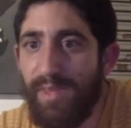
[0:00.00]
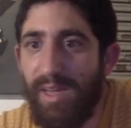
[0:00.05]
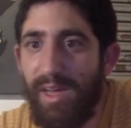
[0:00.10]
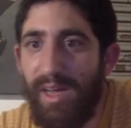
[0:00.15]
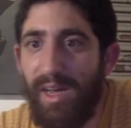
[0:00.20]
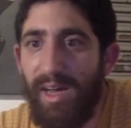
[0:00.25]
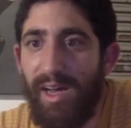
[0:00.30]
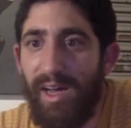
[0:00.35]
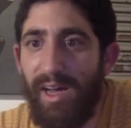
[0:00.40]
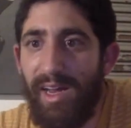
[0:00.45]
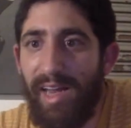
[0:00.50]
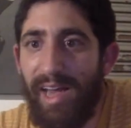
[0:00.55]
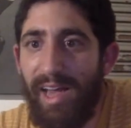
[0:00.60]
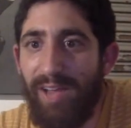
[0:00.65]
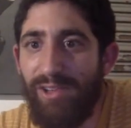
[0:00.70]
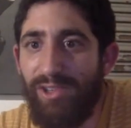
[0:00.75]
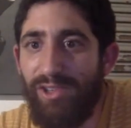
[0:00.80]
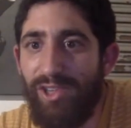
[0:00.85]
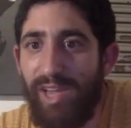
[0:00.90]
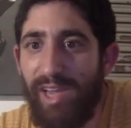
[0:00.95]

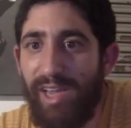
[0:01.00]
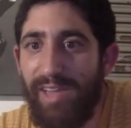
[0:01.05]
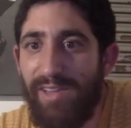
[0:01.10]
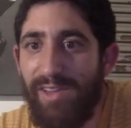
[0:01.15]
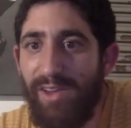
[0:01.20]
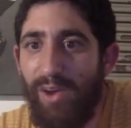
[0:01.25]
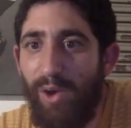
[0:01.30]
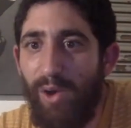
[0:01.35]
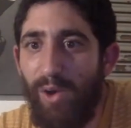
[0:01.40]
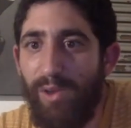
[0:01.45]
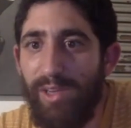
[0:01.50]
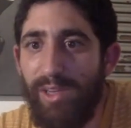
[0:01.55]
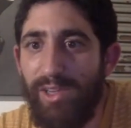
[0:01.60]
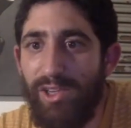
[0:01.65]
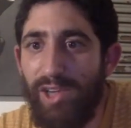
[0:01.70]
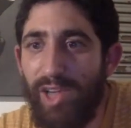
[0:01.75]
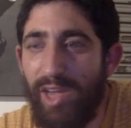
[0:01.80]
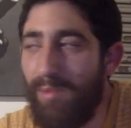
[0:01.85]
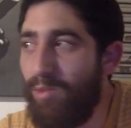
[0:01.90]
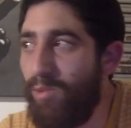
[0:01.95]
allows J to hold its
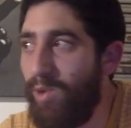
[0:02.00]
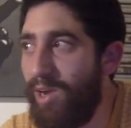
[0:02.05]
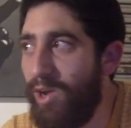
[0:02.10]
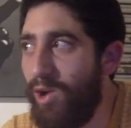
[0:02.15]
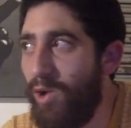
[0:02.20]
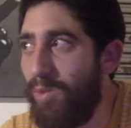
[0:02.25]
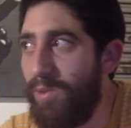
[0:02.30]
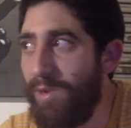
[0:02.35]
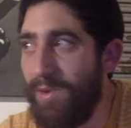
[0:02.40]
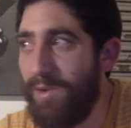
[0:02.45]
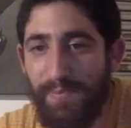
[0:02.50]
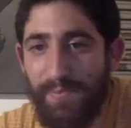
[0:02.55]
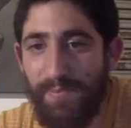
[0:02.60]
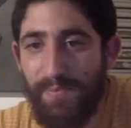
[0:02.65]
shape when open.